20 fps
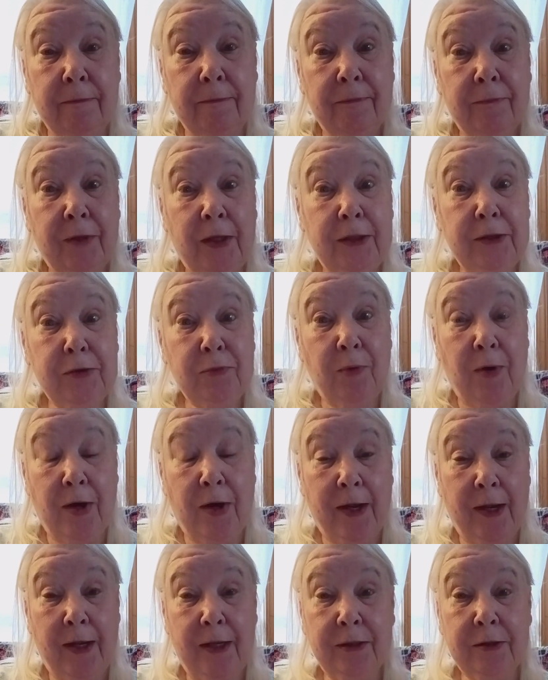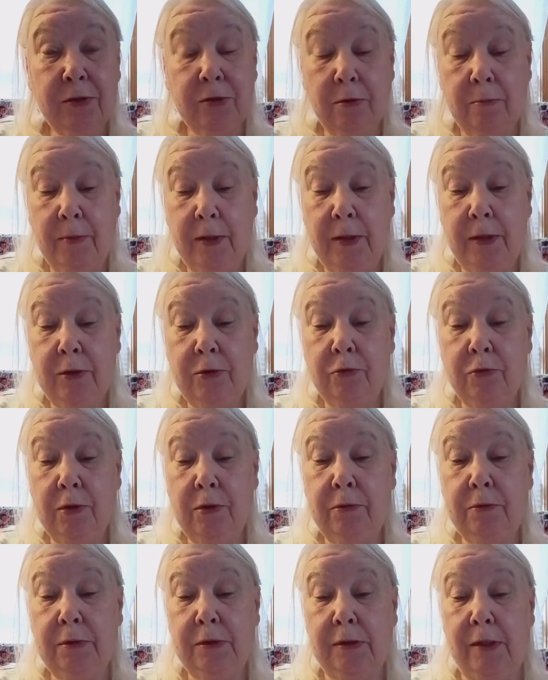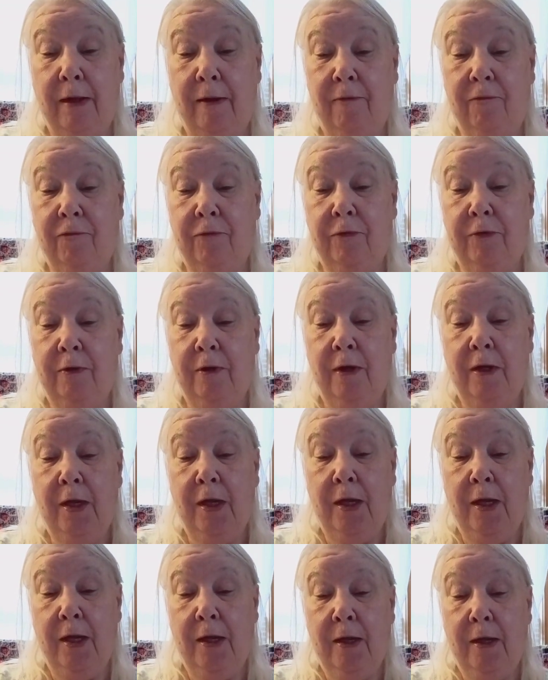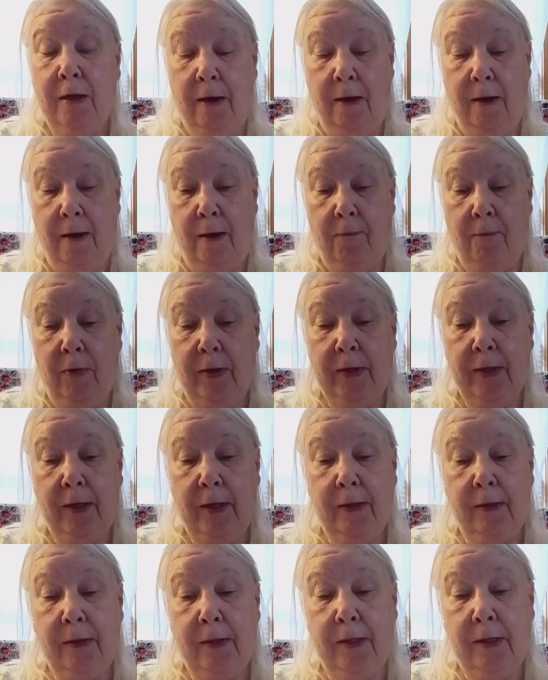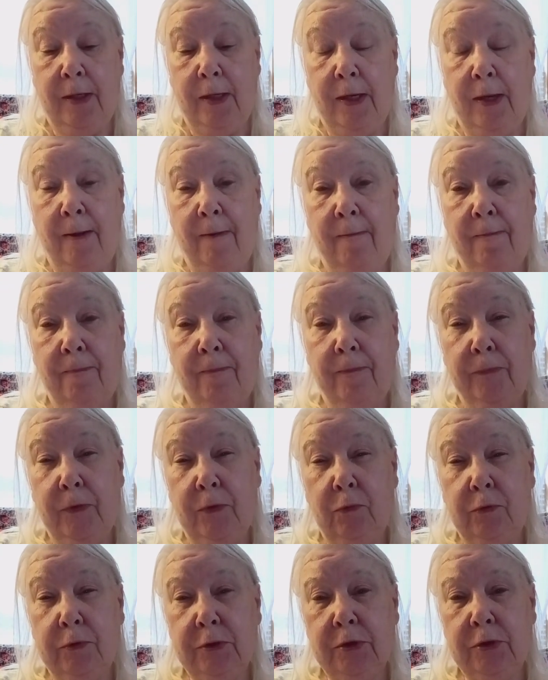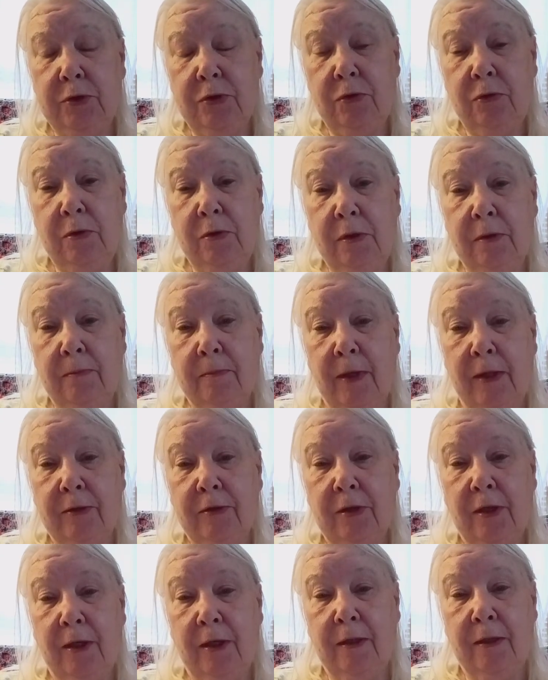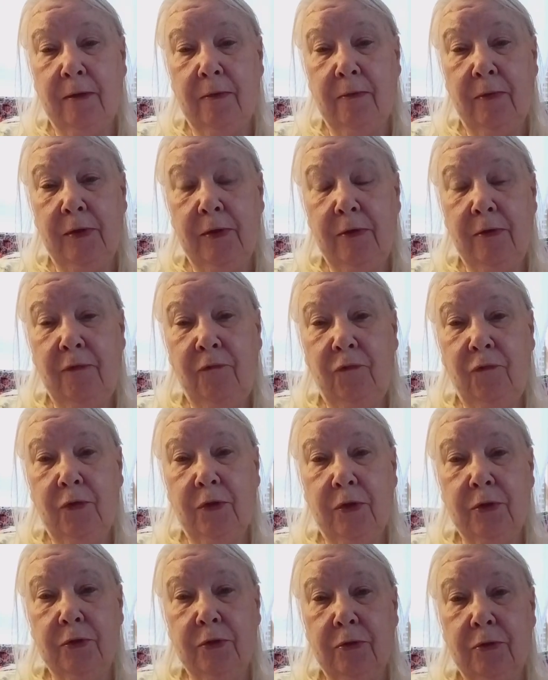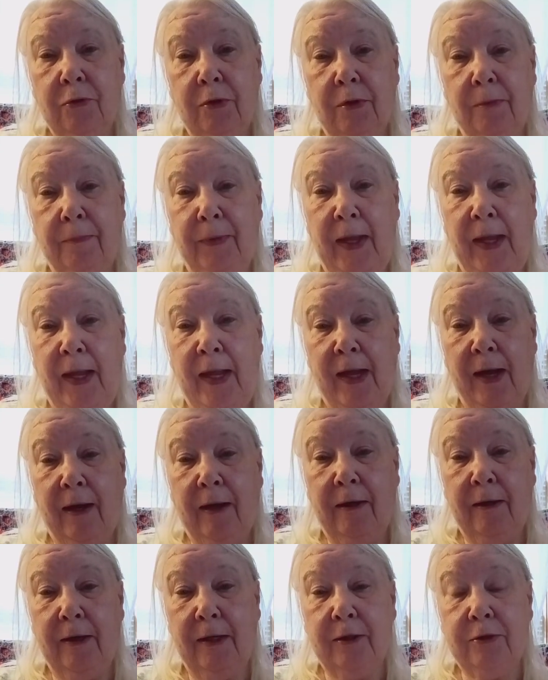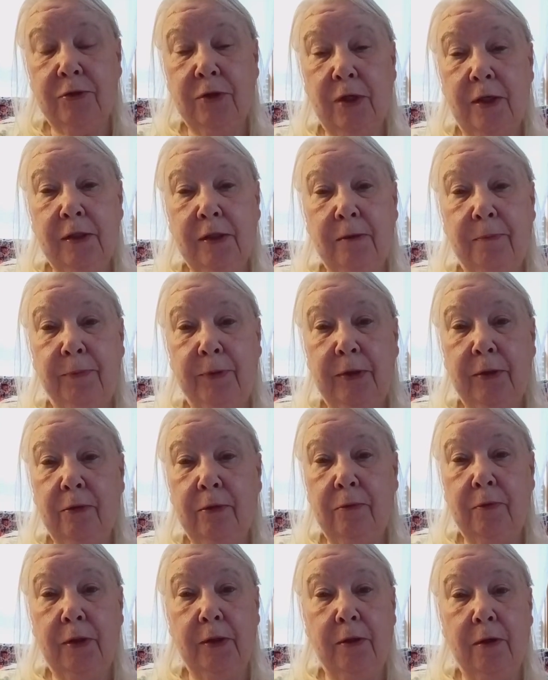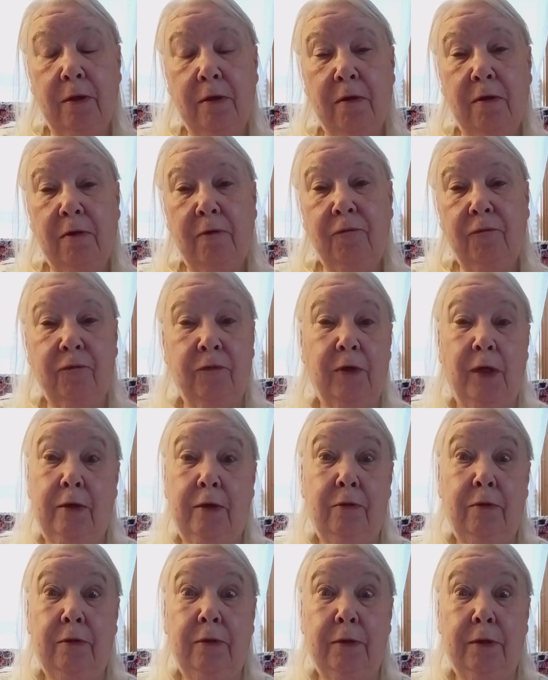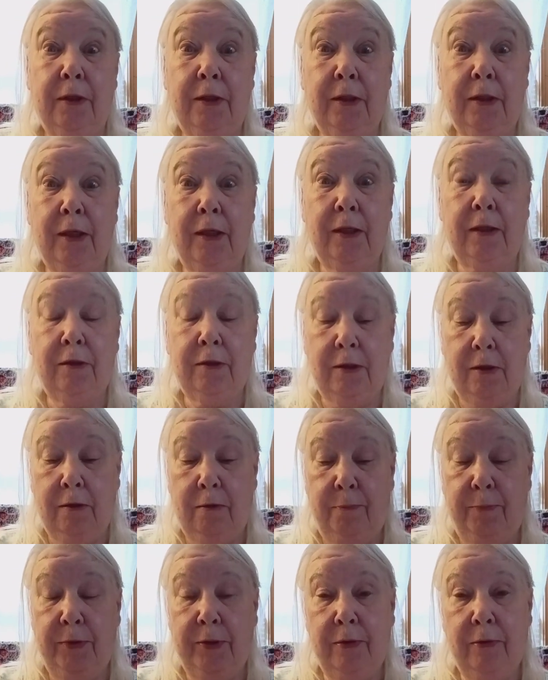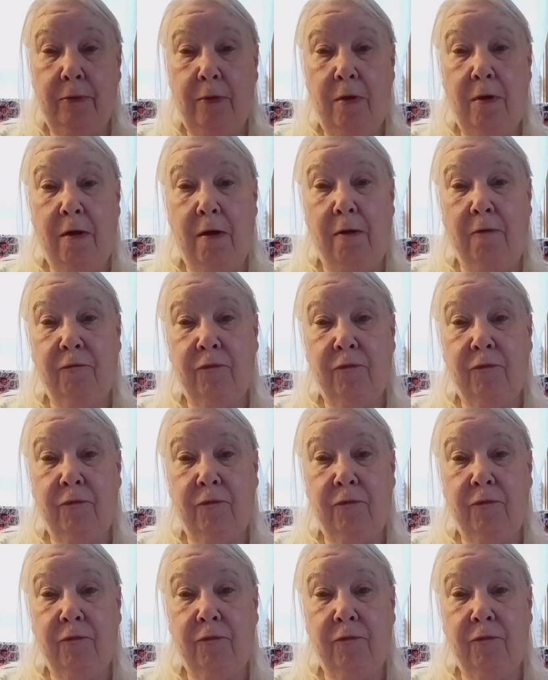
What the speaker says: That's why I had so many drills left. When I was doing them, I thought, I wonder if you can do the back. And I tried to peel one off, and I couldn't get anything to peel off.